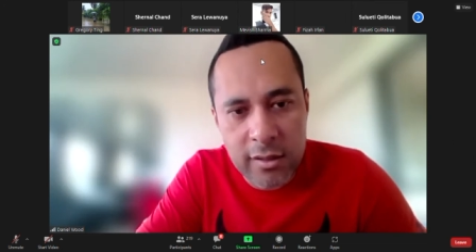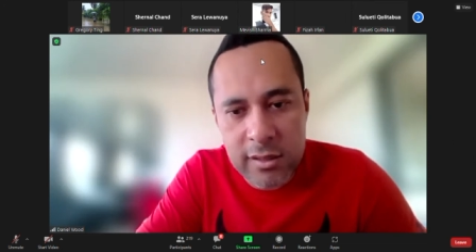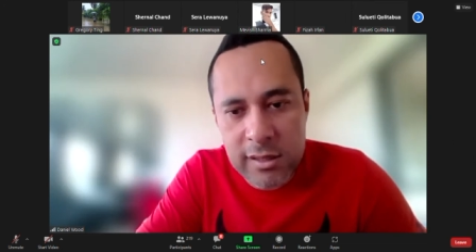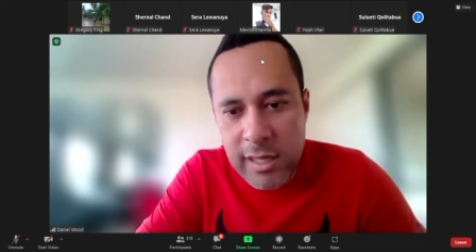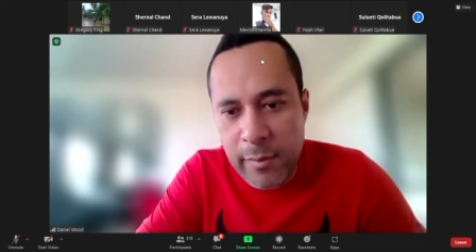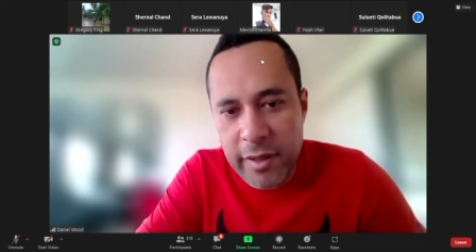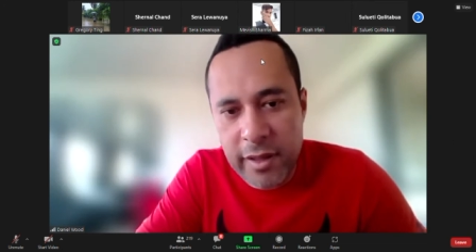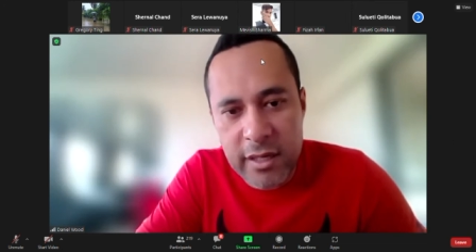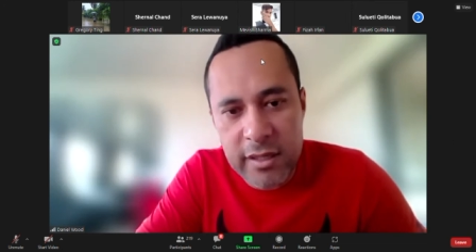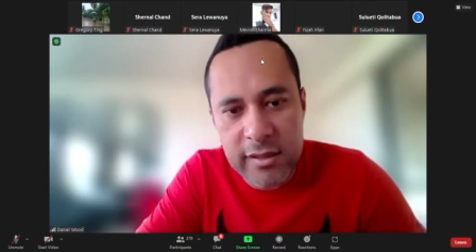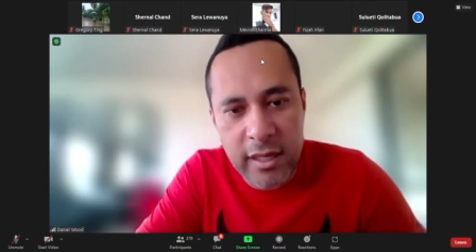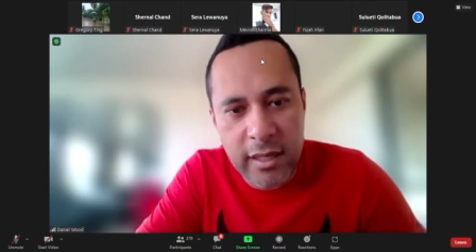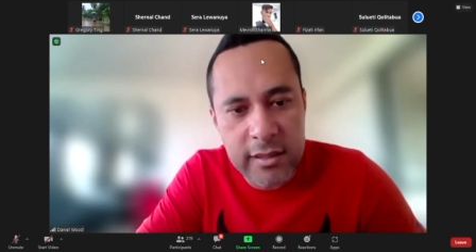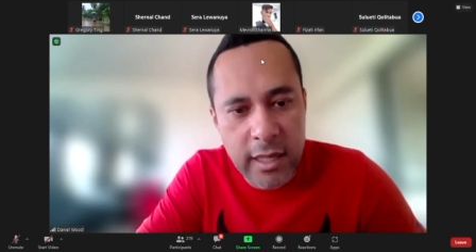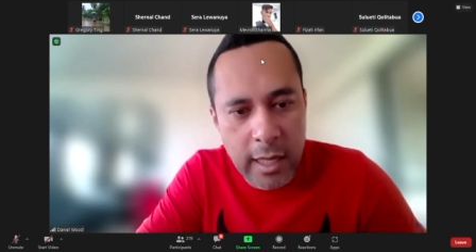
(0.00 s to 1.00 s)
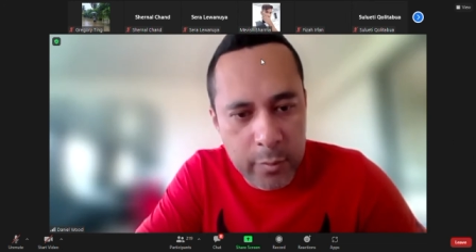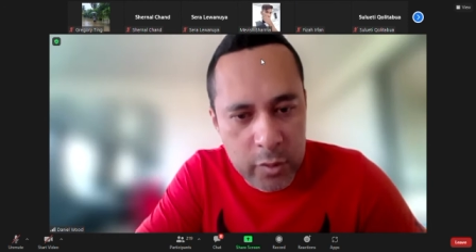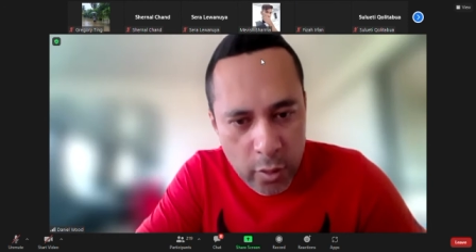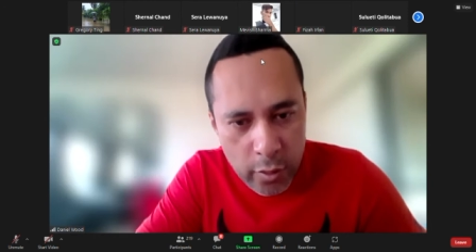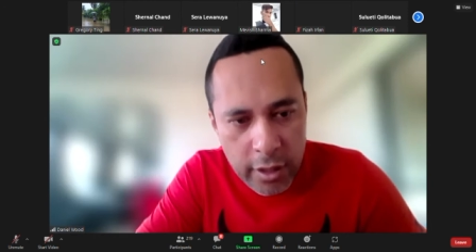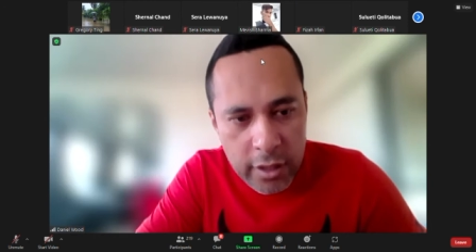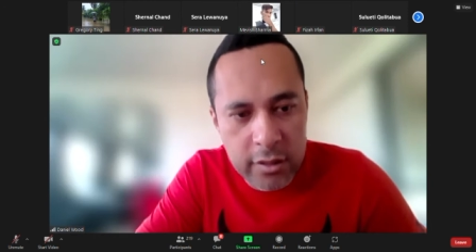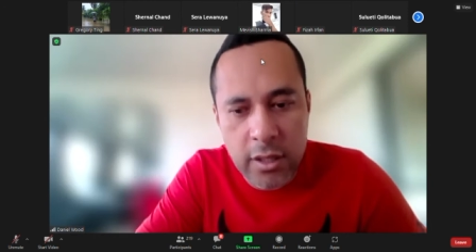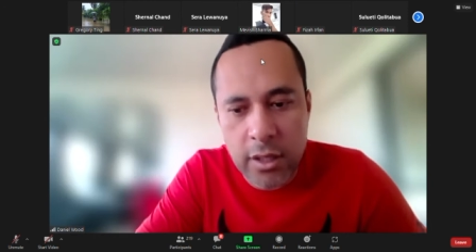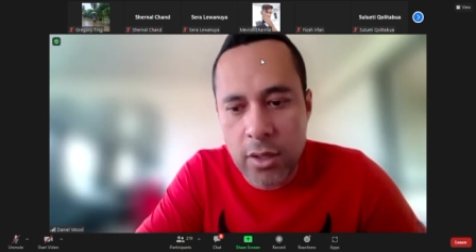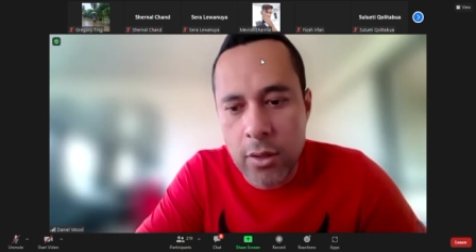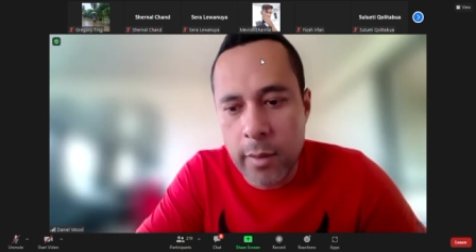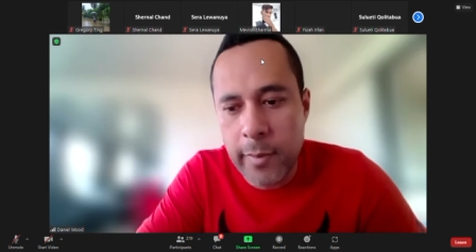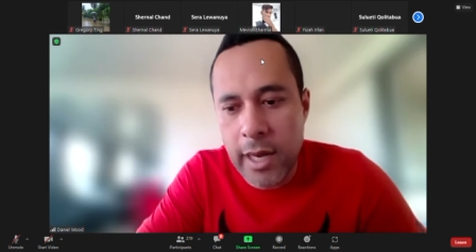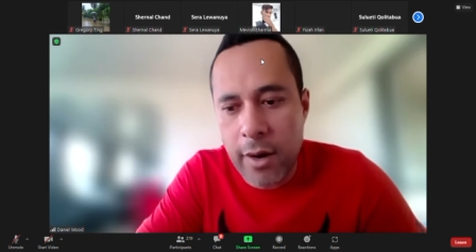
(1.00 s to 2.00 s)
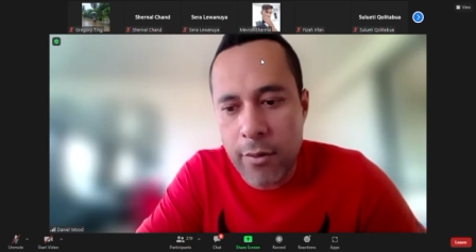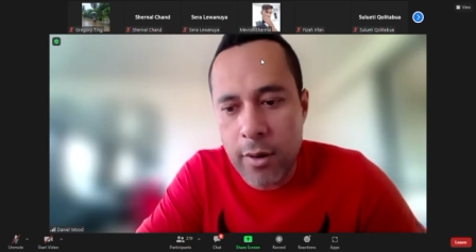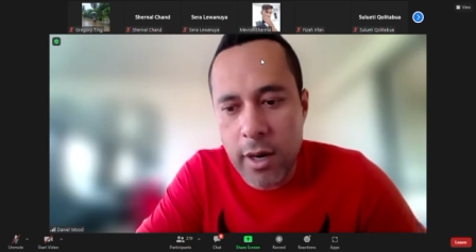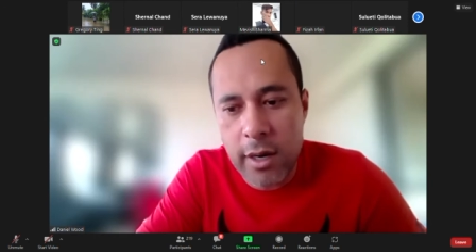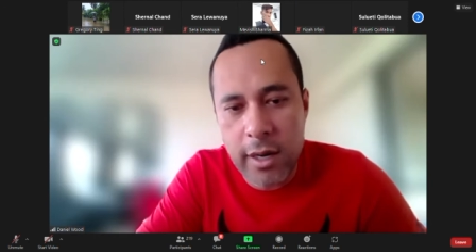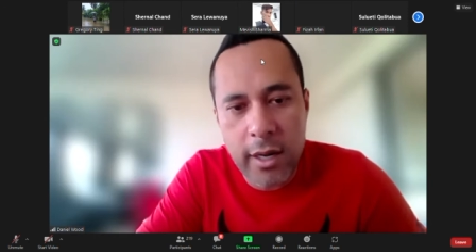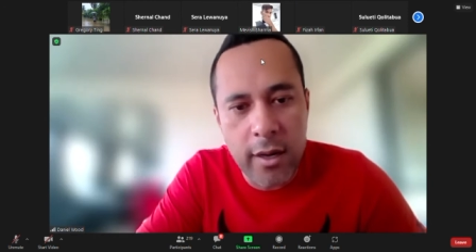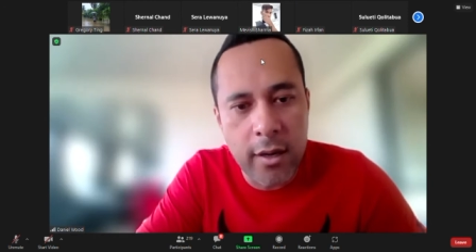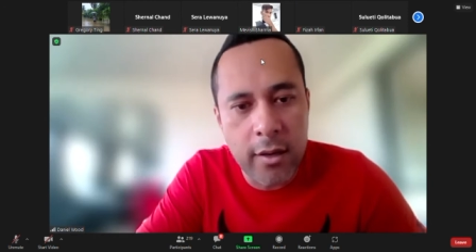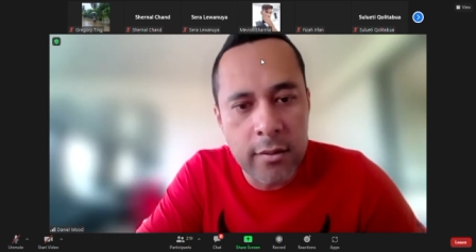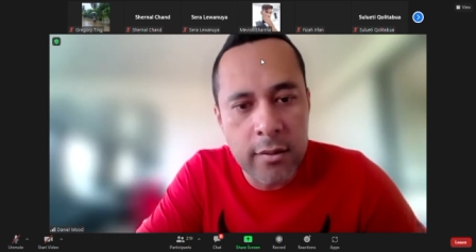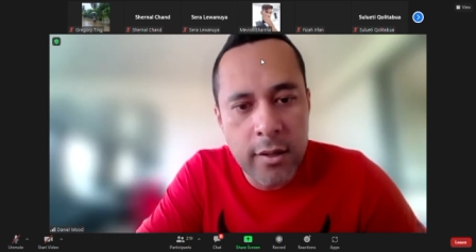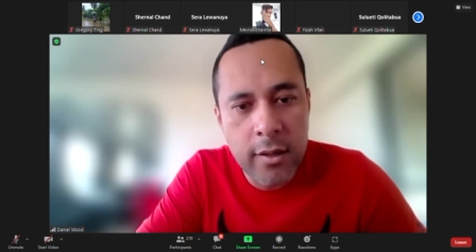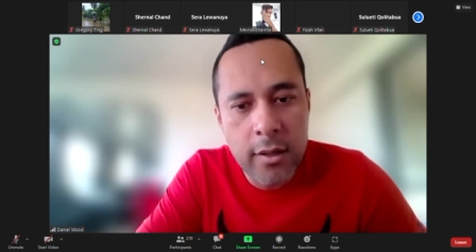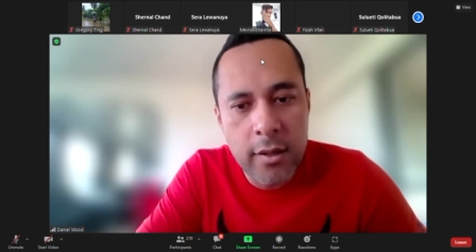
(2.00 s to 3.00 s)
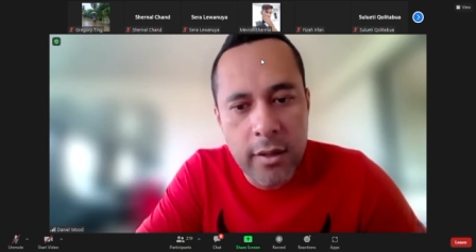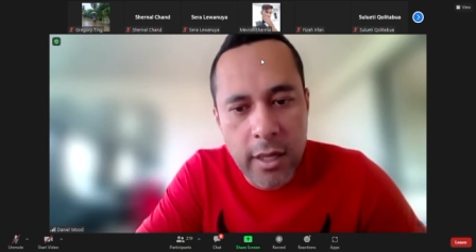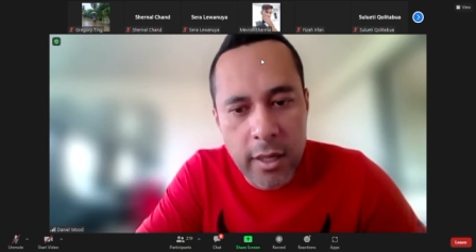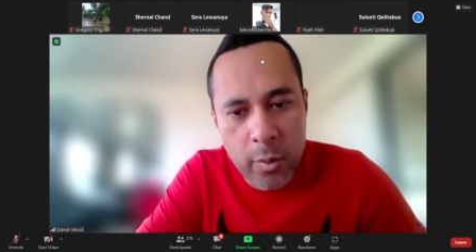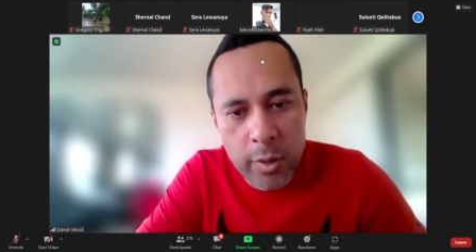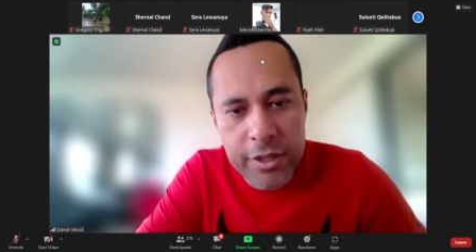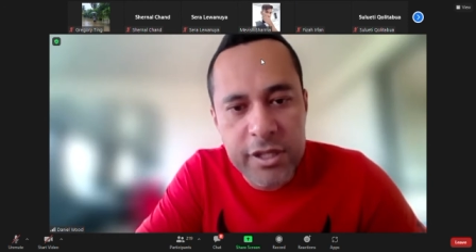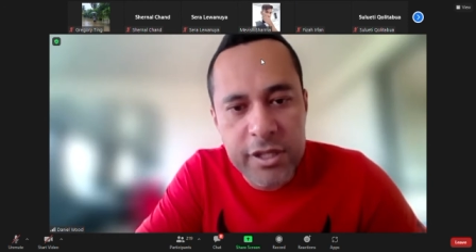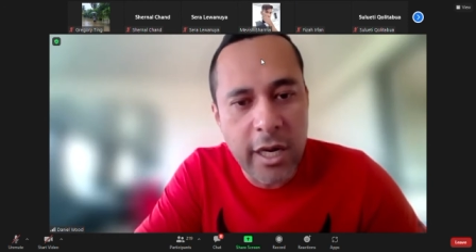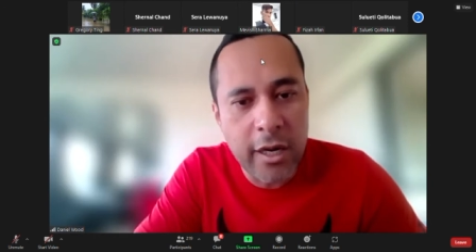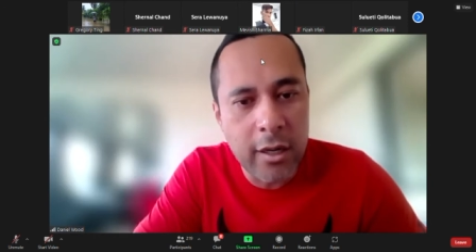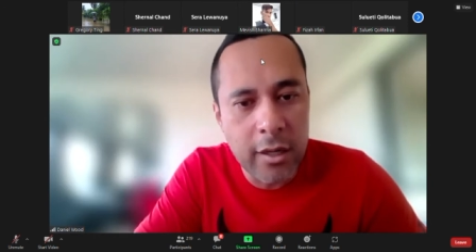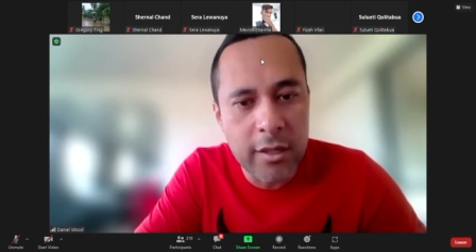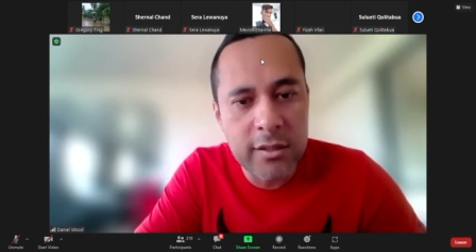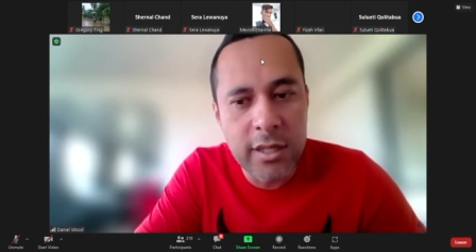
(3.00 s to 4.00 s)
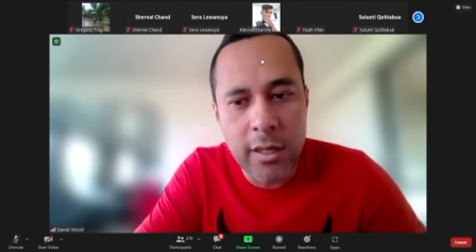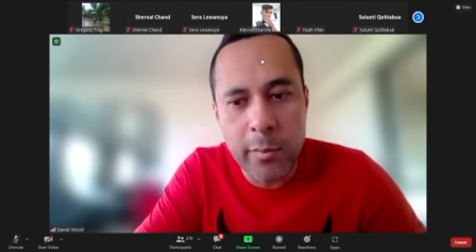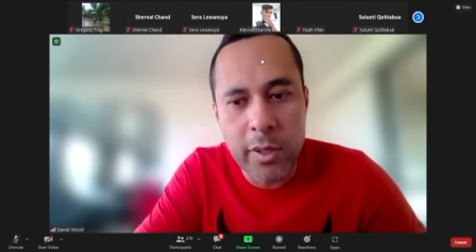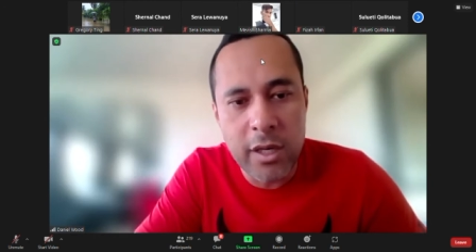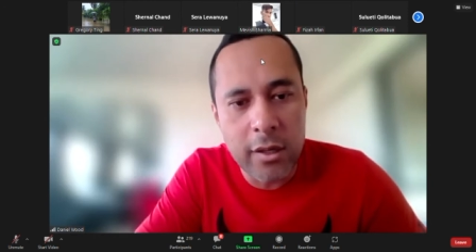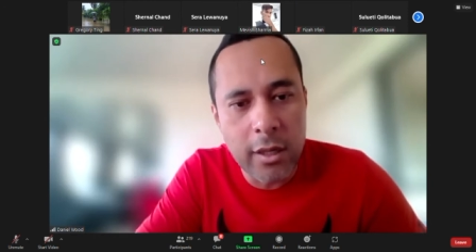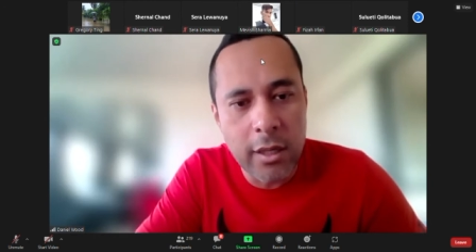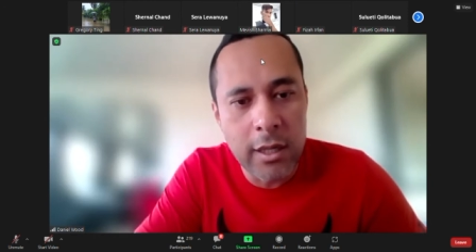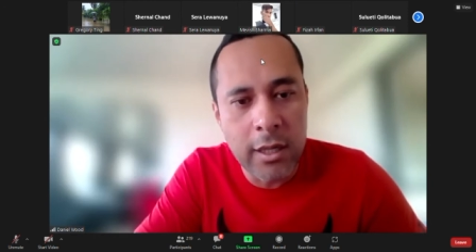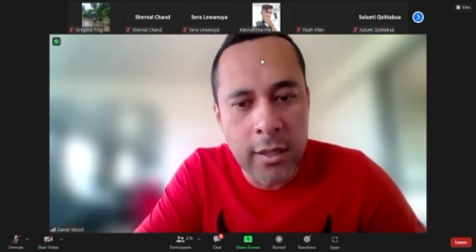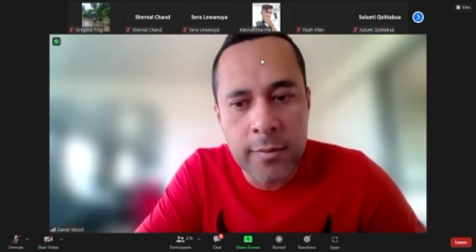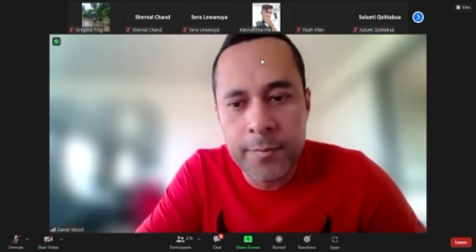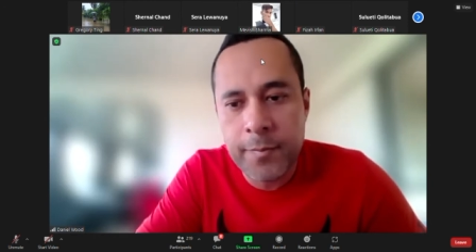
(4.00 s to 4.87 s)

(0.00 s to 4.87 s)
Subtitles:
some of these things that I'm talking to you about right now. They wish they had learned it a bit earlier.